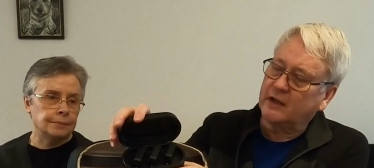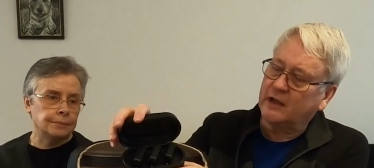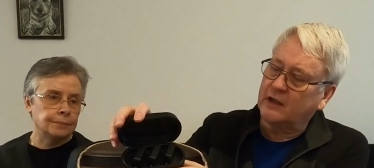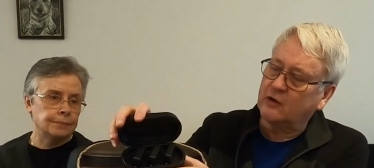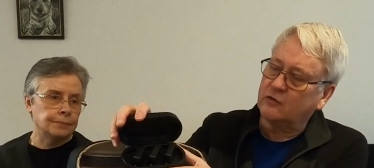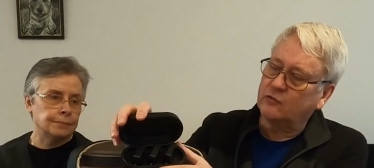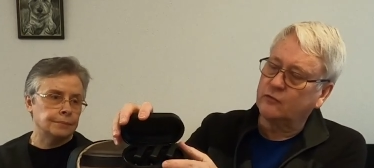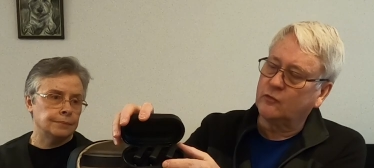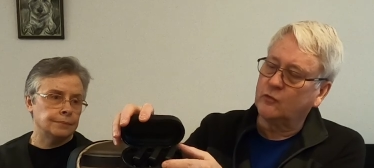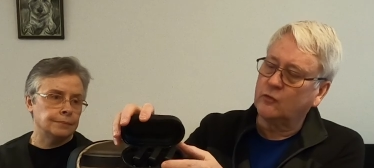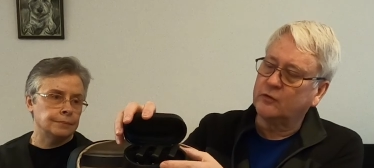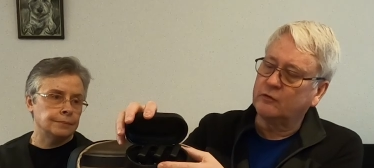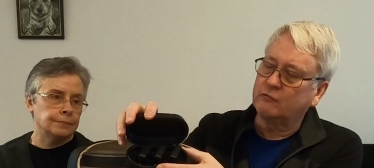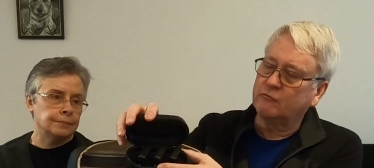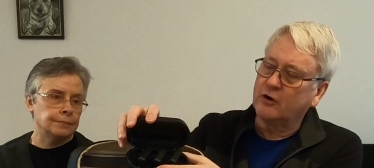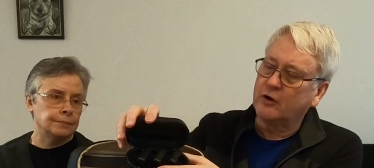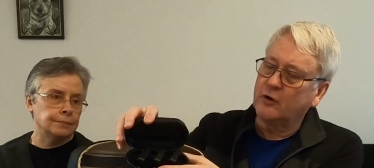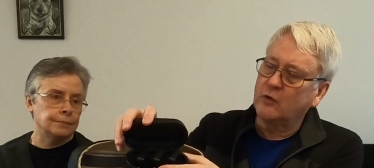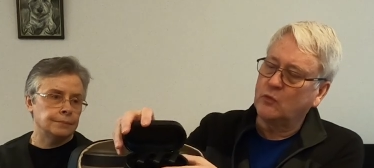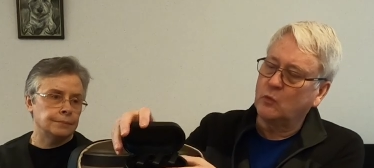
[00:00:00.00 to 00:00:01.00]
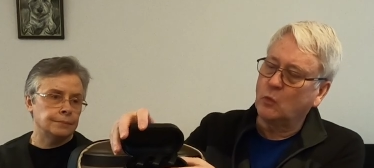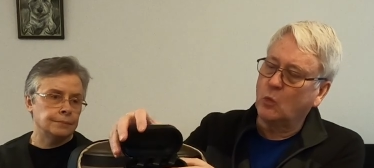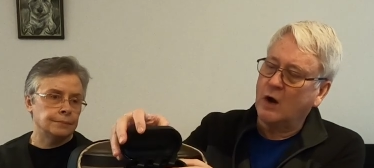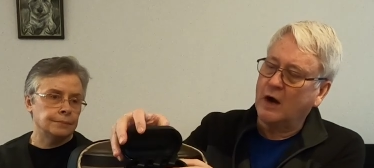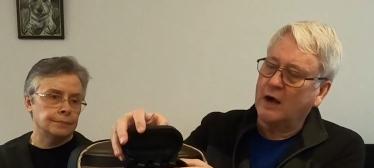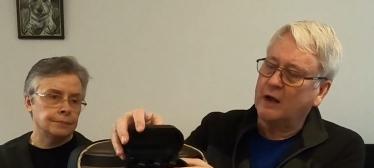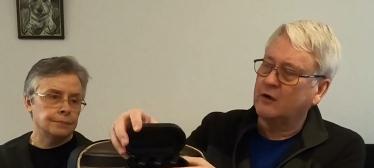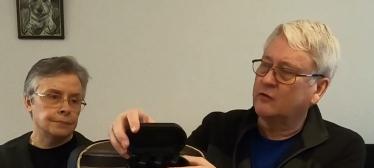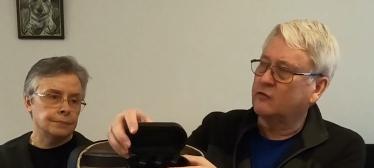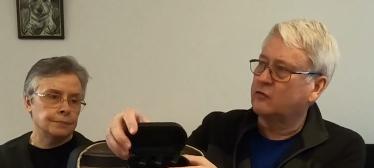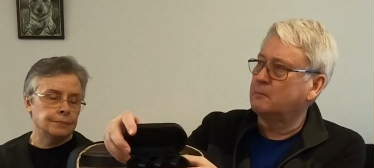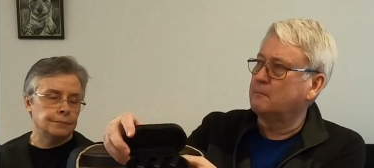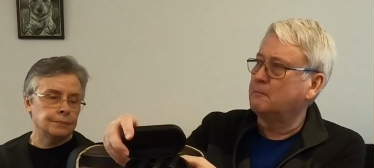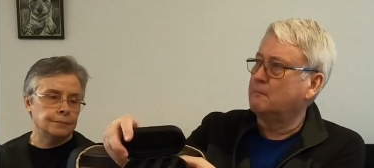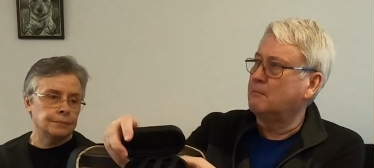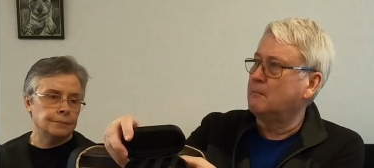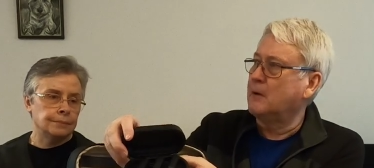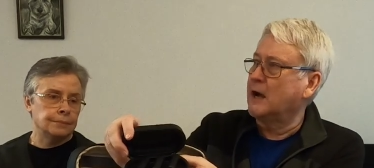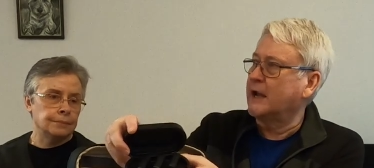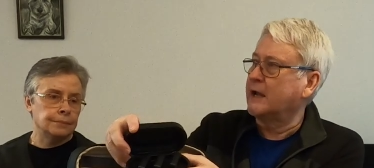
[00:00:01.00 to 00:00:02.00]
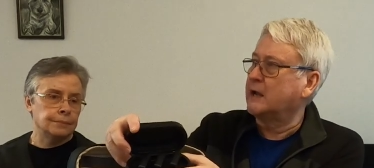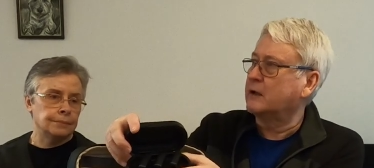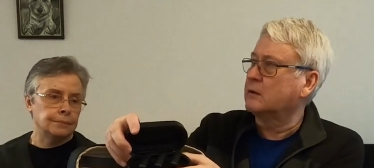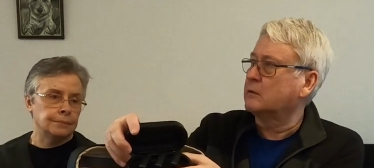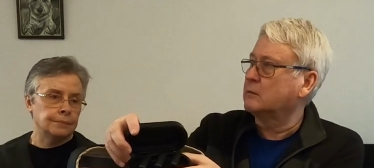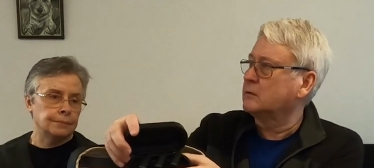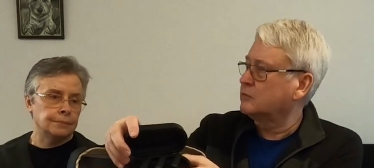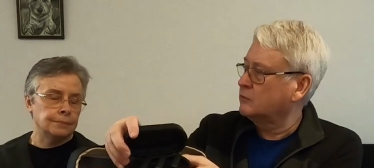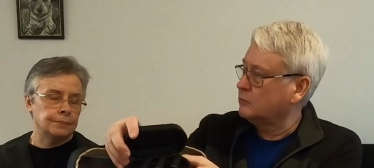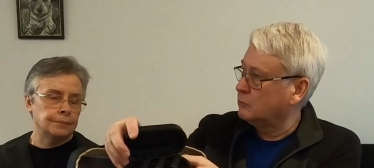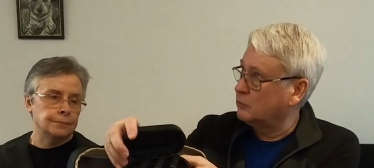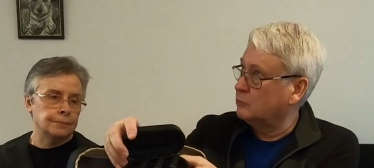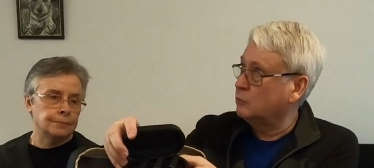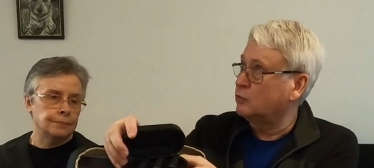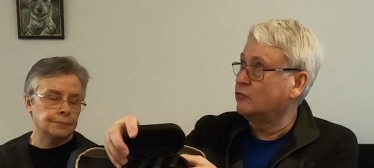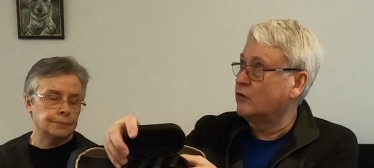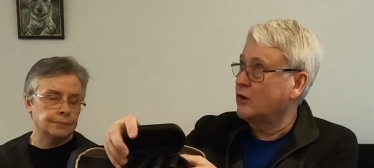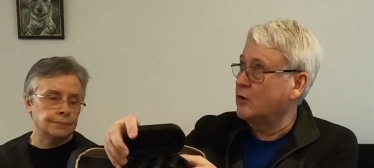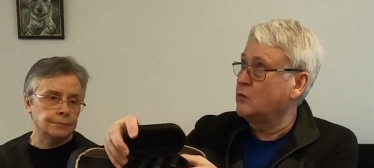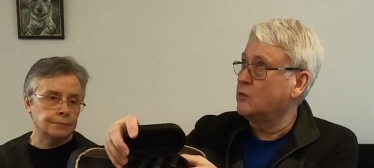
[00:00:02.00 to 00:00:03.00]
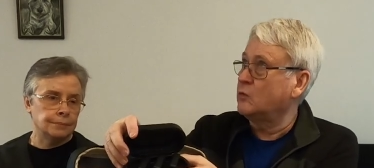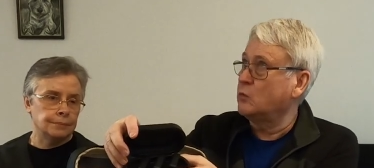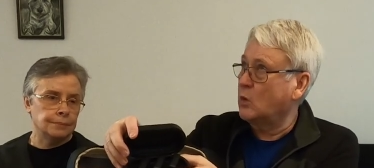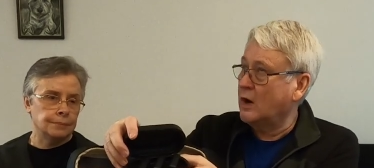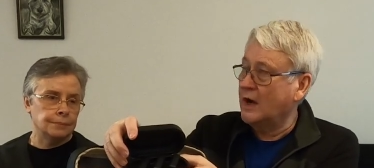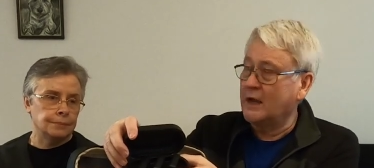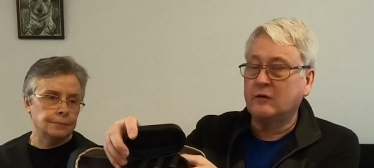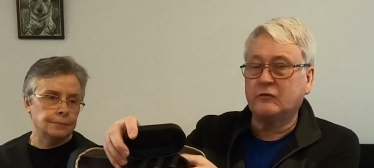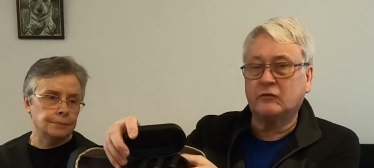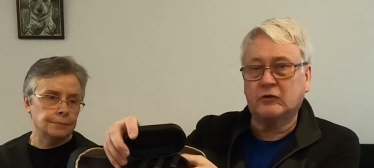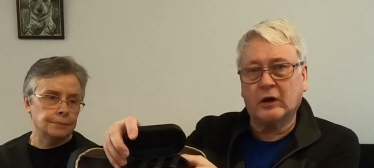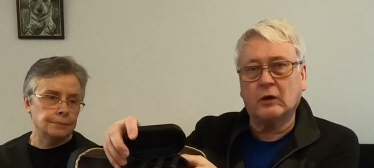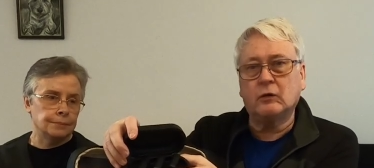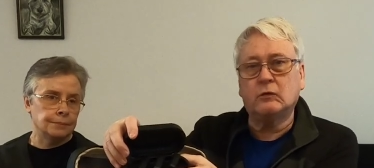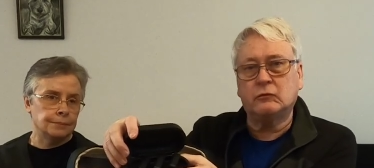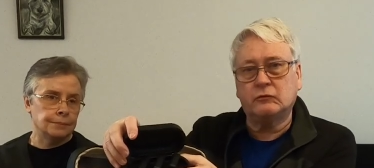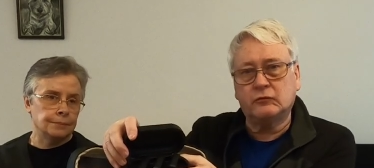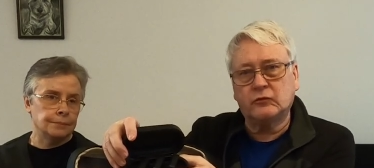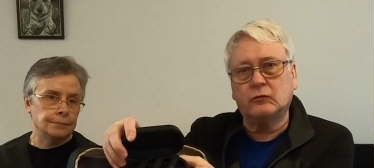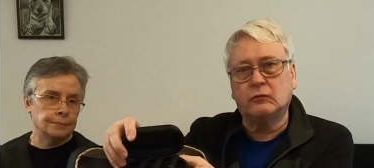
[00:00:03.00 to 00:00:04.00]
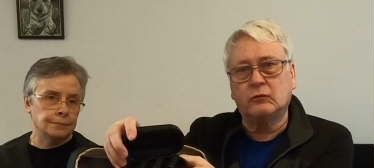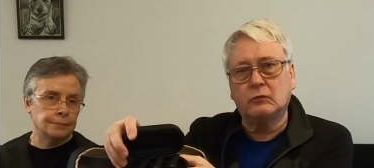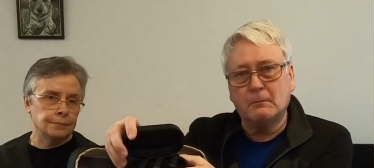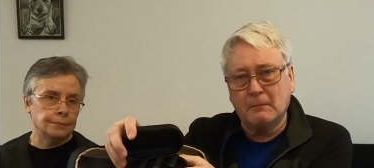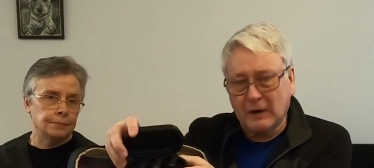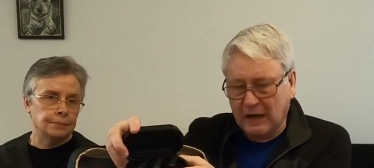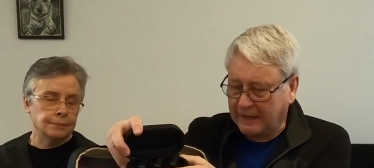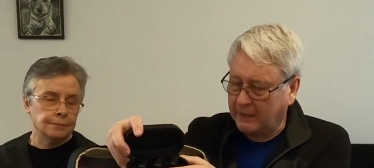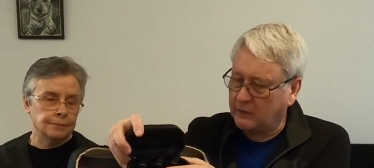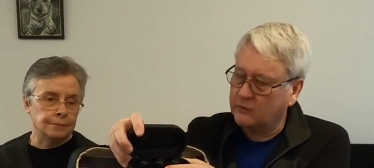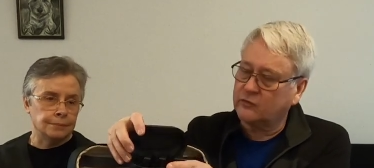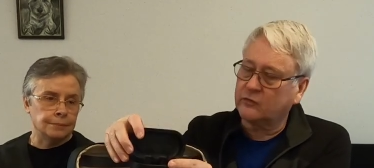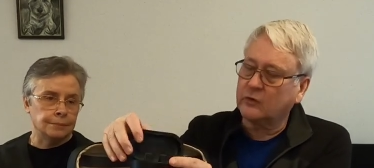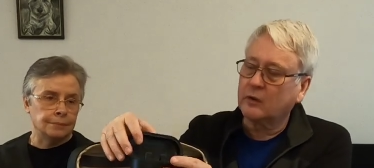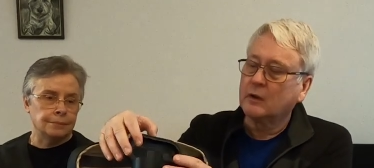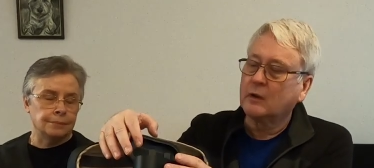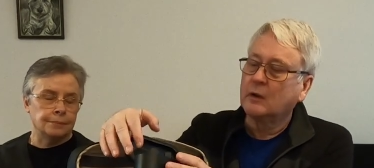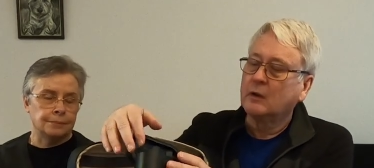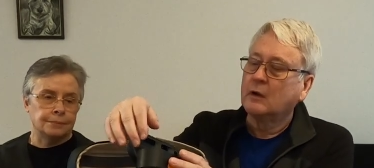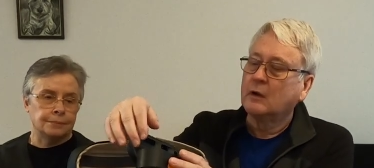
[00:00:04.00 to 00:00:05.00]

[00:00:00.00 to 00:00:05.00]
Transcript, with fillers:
Speaker 1: case for the Rode Wireless mic, Rode Wireless Go two mics.